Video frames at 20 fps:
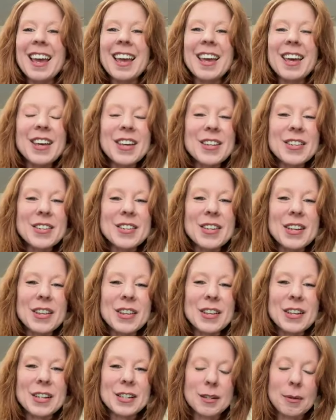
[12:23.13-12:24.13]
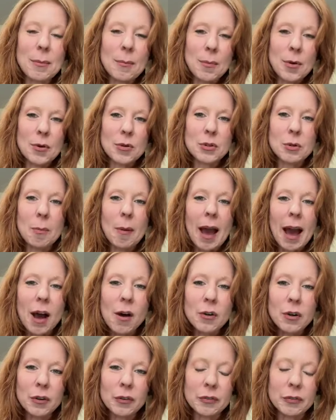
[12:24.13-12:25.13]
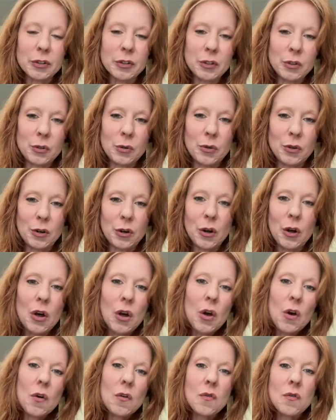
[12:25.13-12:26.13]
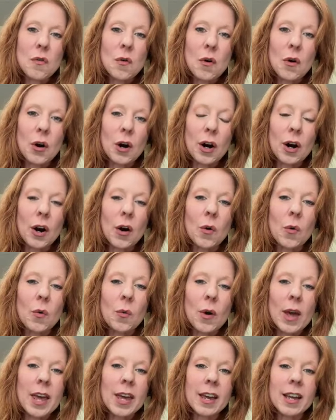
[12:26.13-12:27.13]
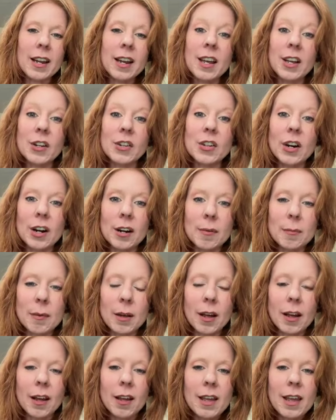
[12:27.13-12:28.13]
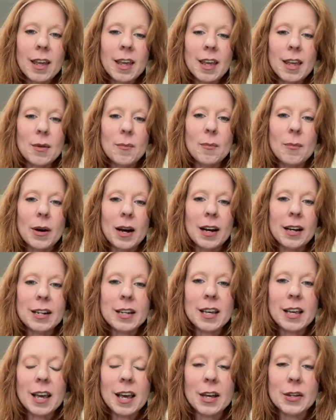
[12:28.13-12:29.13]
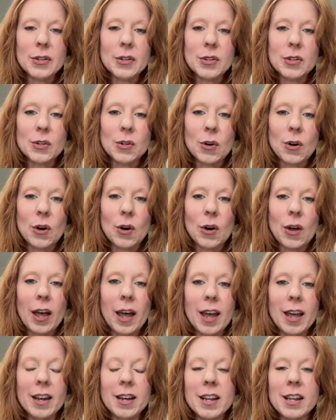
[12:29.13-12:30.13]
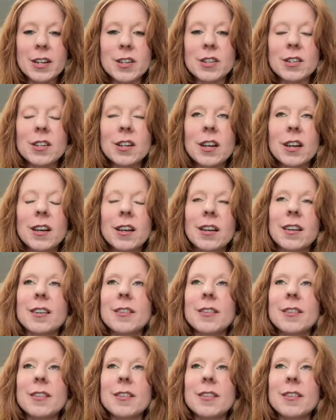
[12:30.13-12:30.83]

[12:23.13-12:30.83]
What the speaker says: is this most powerful tool for awakening Dharma in body and soul. And it's